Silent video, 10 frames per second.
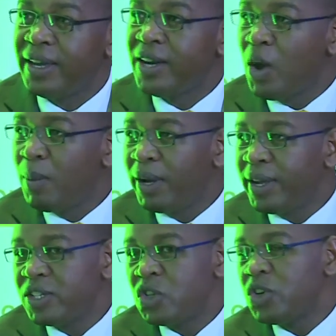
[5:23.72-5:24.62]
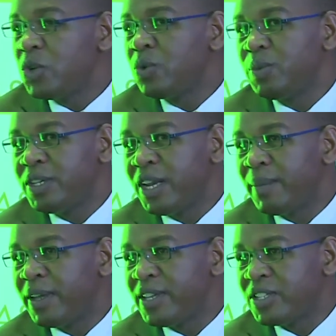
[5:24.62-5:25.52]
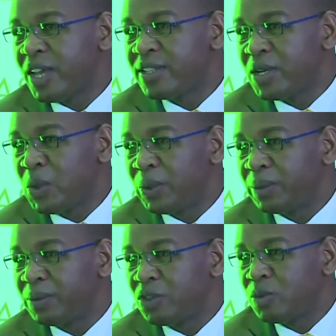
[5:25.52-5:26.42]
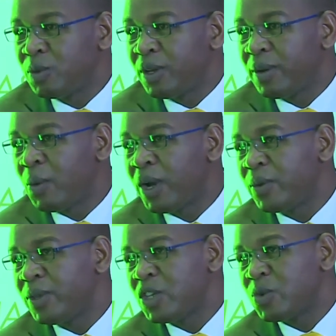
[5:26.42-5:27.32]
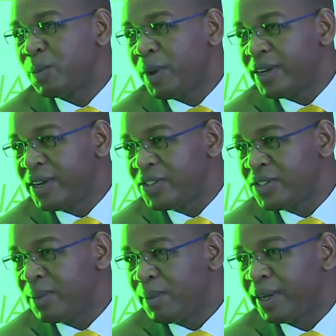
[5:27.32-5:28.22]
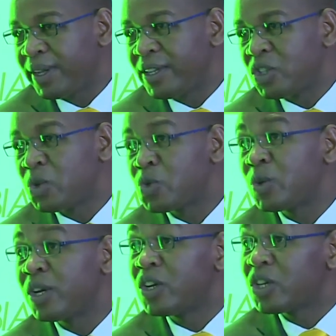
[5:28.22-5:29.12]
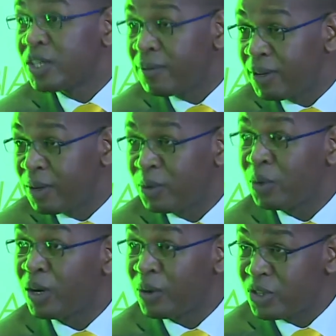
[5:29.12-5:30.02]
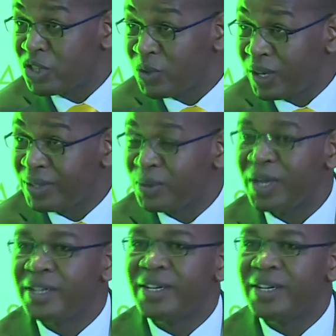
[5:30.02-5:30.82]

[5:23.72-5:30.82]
In our market, it won't be done by just us alone. To be working with us with partners in the market, those who can develop, who can construct, who can